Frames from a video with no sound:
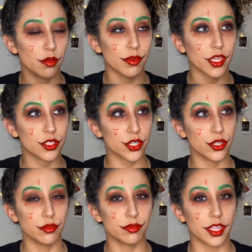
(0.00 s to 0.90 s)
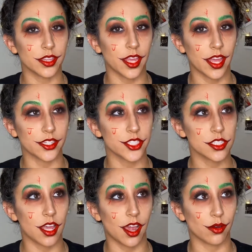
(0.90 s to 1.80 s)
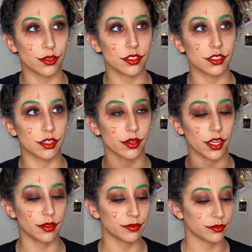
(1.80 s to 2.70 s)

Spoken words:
Make sure you blend the edges out, okay?